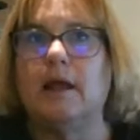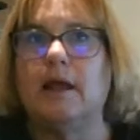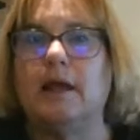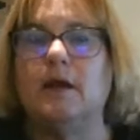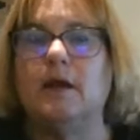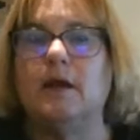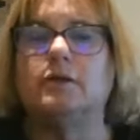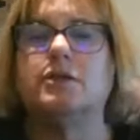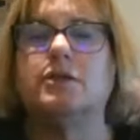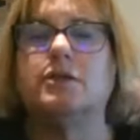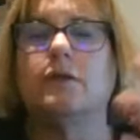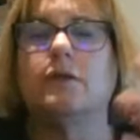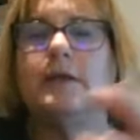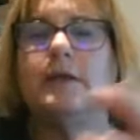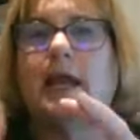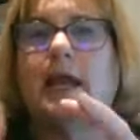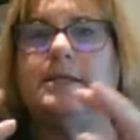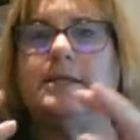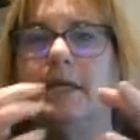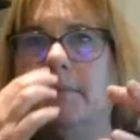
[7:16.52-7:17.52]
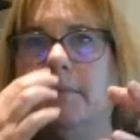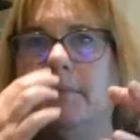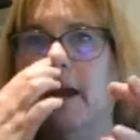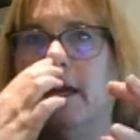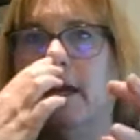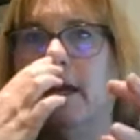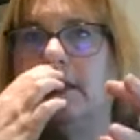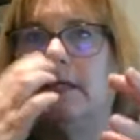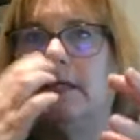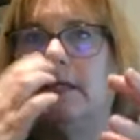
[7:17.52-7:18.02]
you know, so the idea
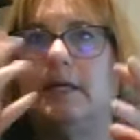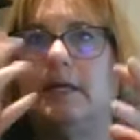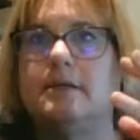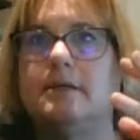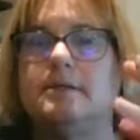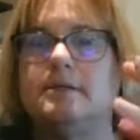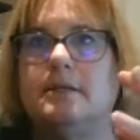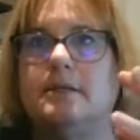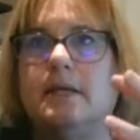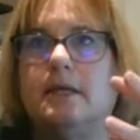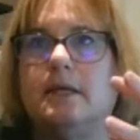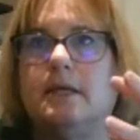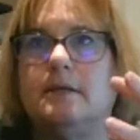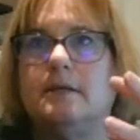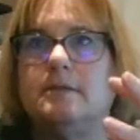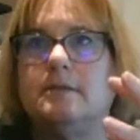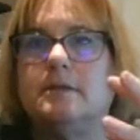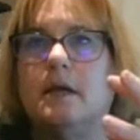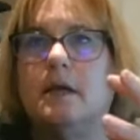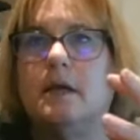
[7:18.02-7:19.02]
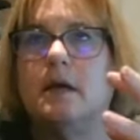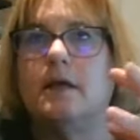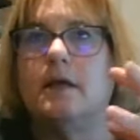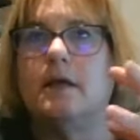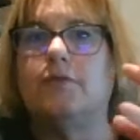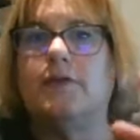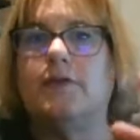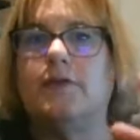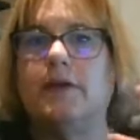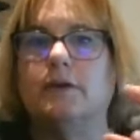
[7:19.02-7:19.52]
behind these
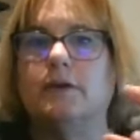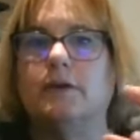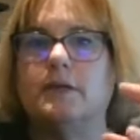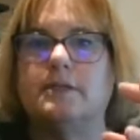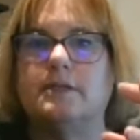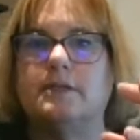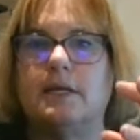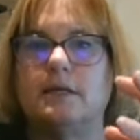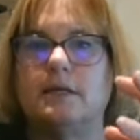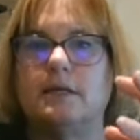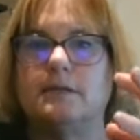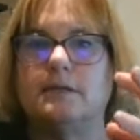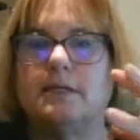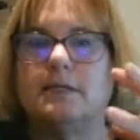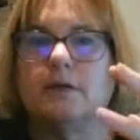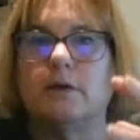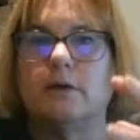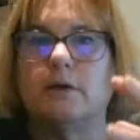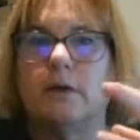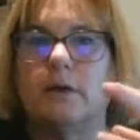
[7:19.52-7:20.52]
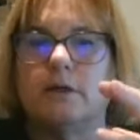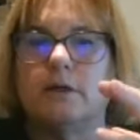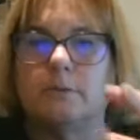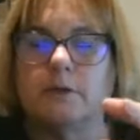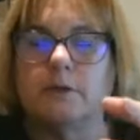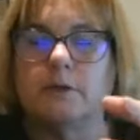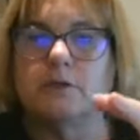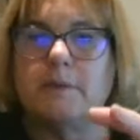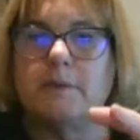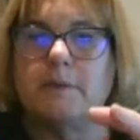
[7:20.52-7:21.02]
theorists, these theoretical
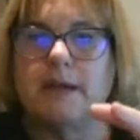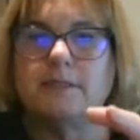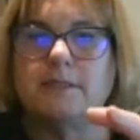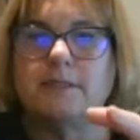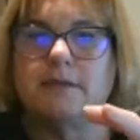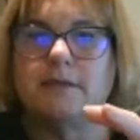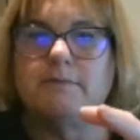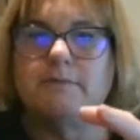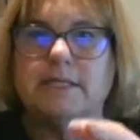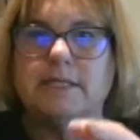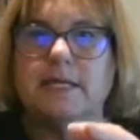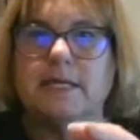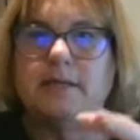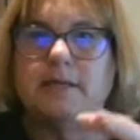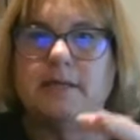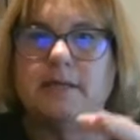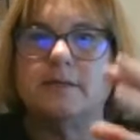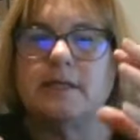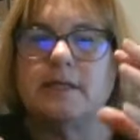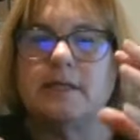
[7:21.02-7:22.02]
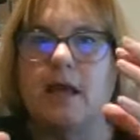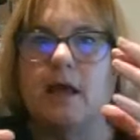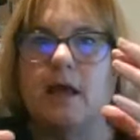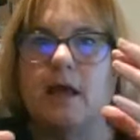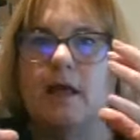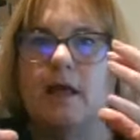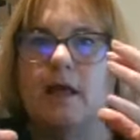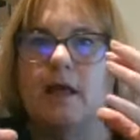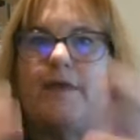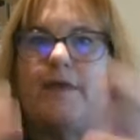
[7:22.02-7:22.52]
perspectives is
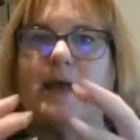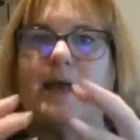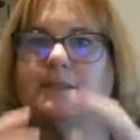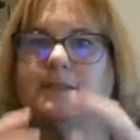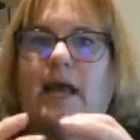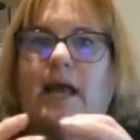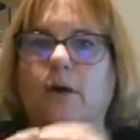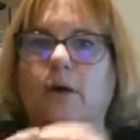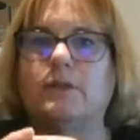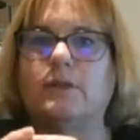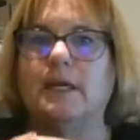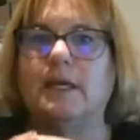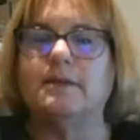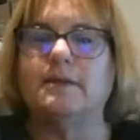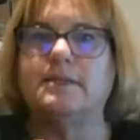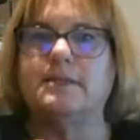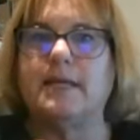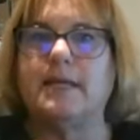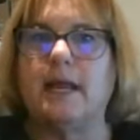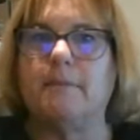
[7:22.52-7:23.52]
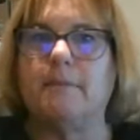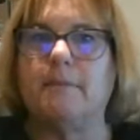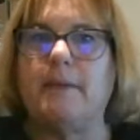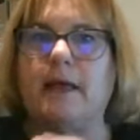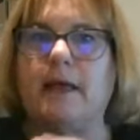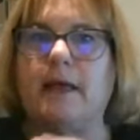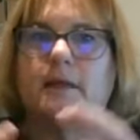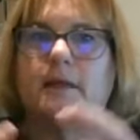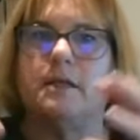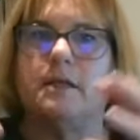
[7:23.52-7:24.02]
that's how things stay in
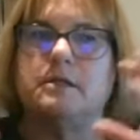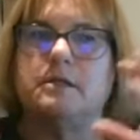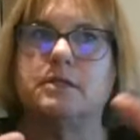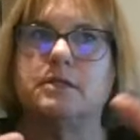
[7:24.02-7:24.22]
balance.